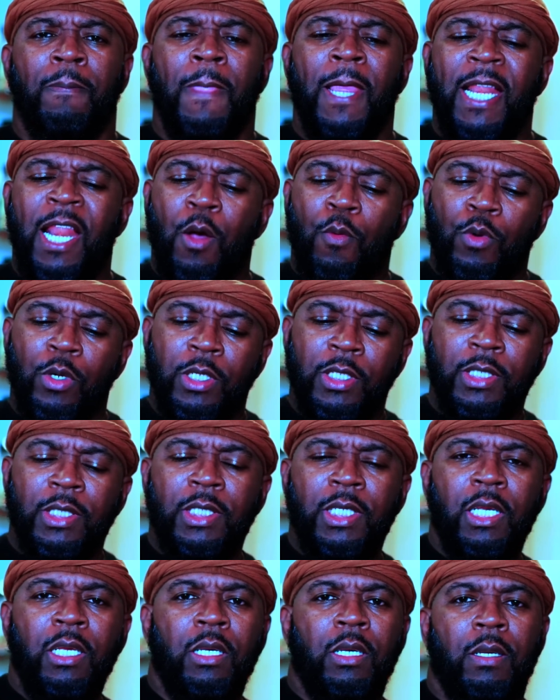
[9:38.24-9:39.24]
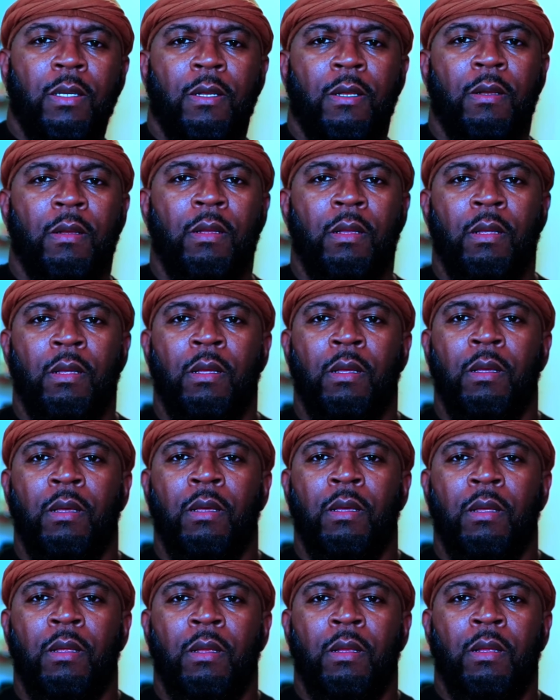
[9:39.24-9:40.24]
And I want to see
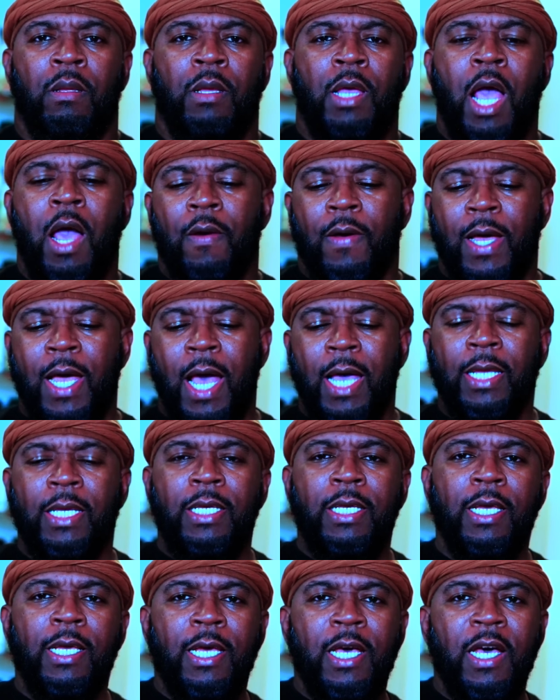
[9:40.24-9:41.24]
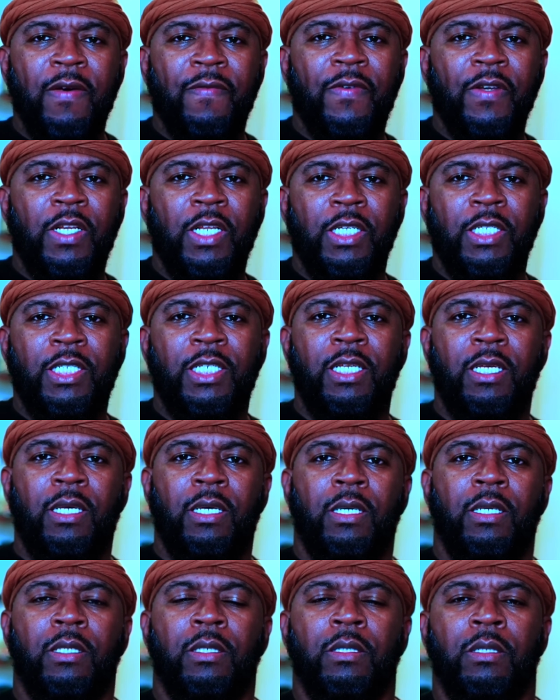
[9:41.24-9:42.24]
how cocky and confident she
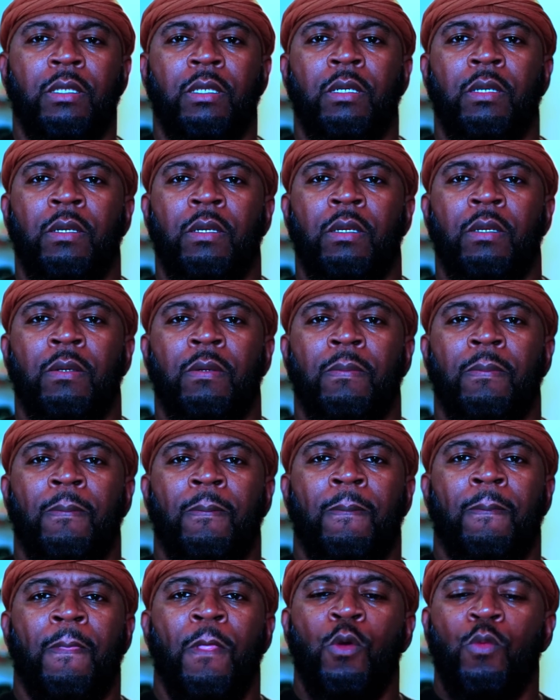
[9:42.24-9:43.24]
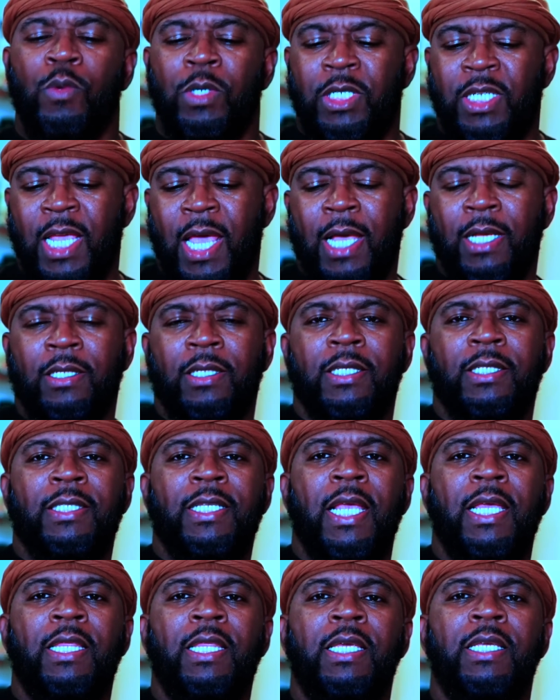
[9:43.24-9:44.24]
is when she has to
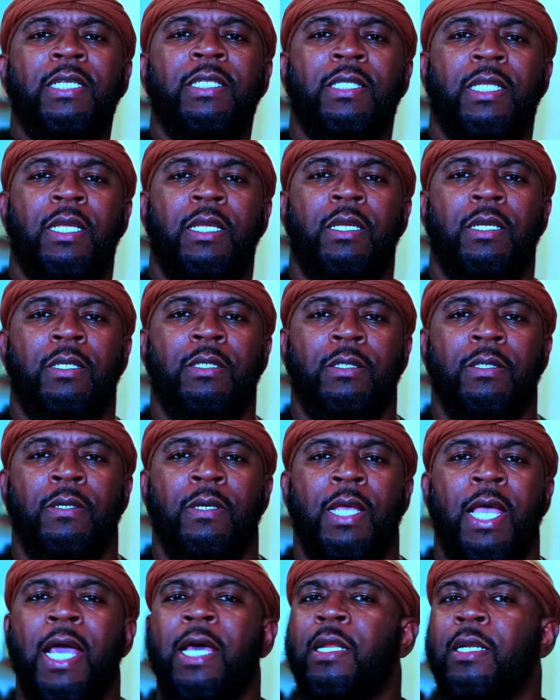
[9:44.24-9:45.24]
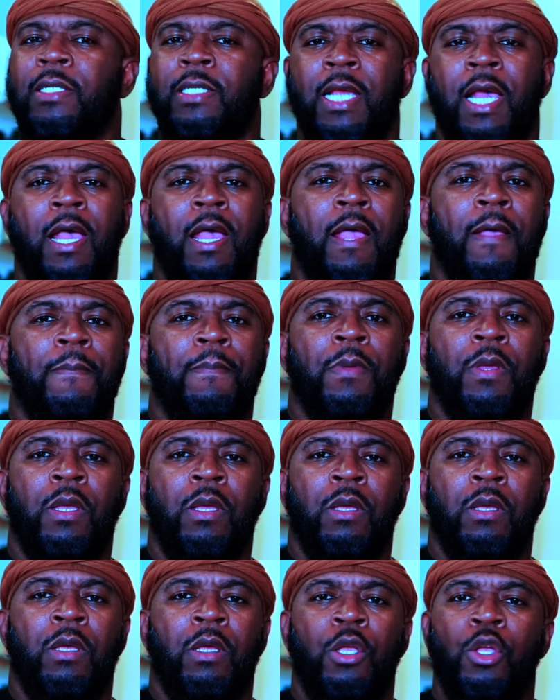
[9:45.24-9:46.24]
say these things at a time
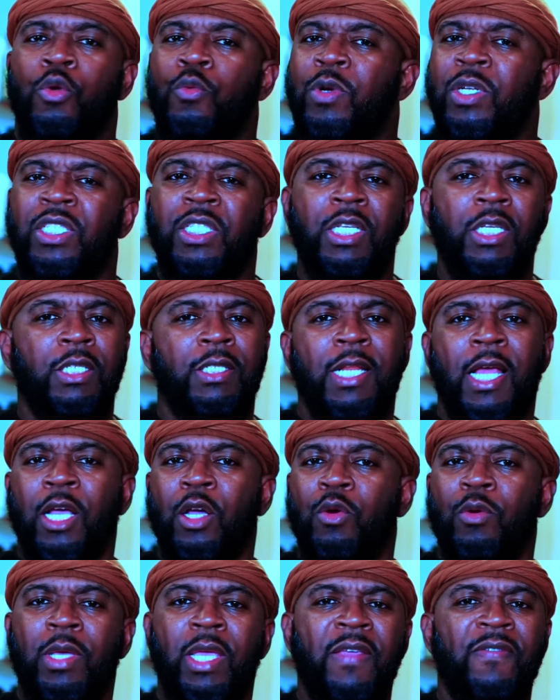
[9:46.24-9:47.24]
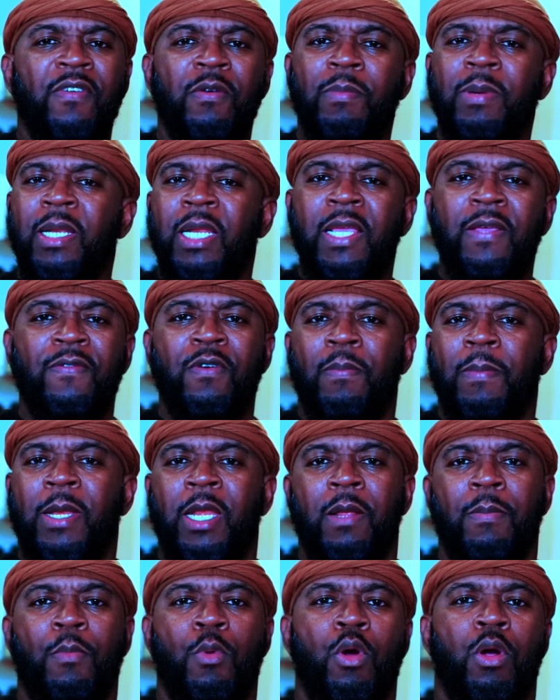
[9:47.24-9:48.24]
where she's not going to even believe them
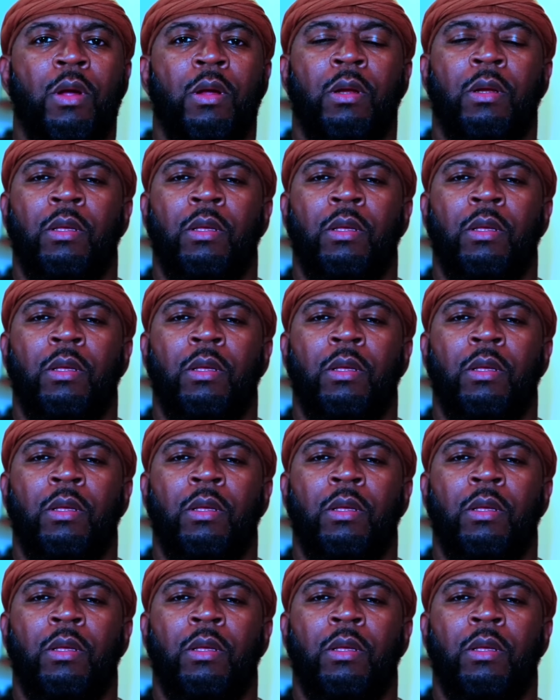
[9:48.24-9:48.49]
anymore.